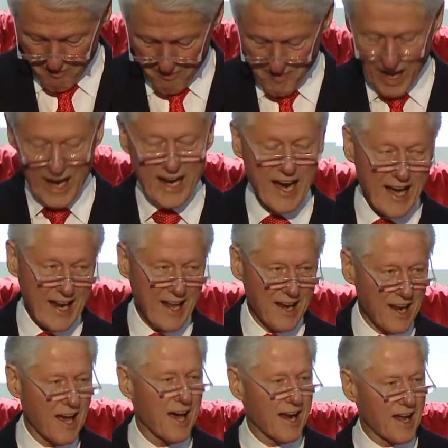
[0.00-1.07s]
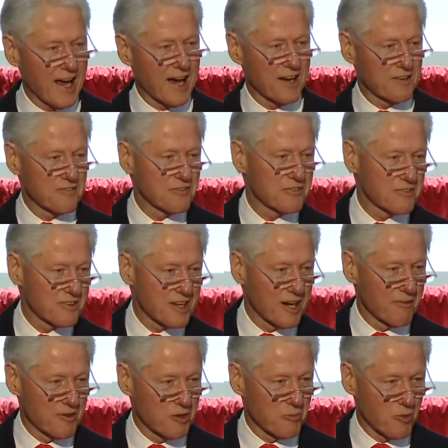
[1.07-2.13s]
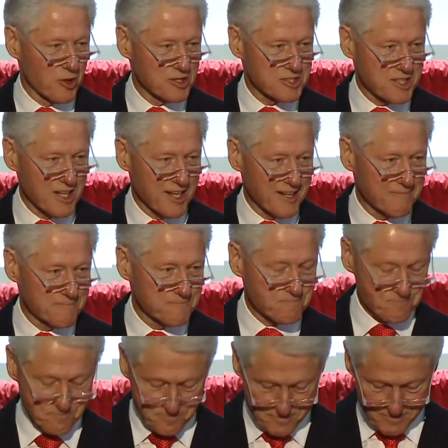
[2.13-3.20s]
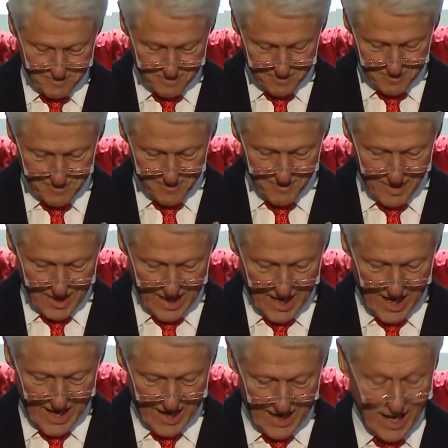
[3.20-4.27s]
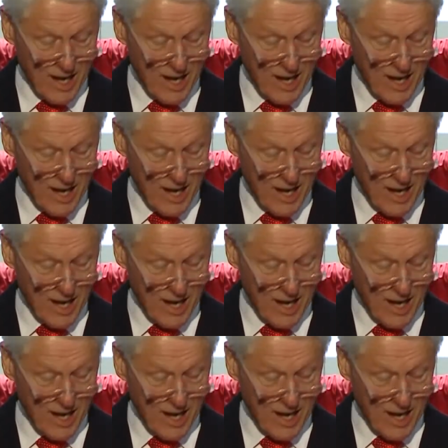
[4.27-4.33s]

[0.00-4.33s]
I got a lot out of coming to Boise State, and I